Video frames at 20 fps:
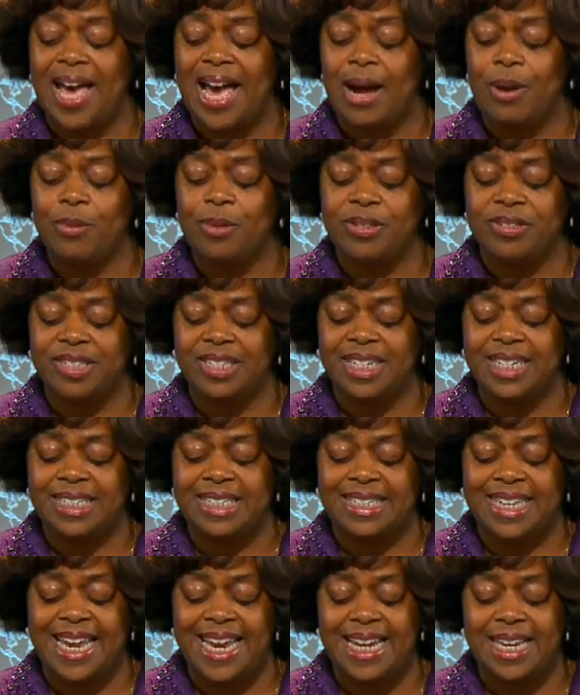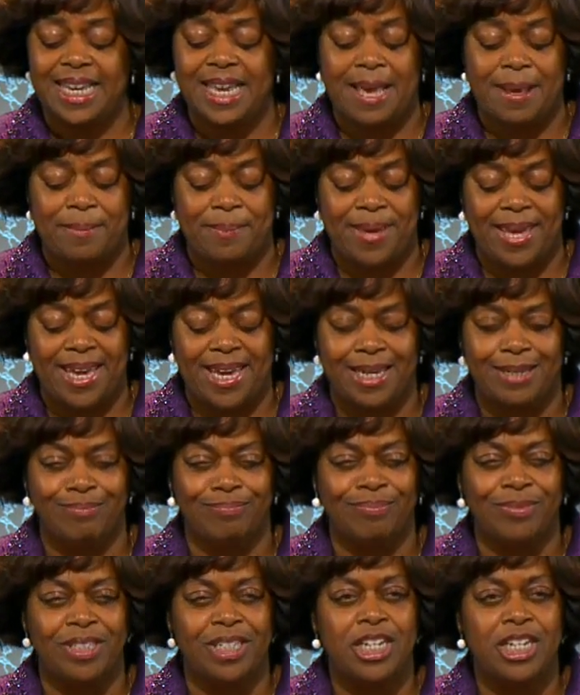Hours Against Hate campaign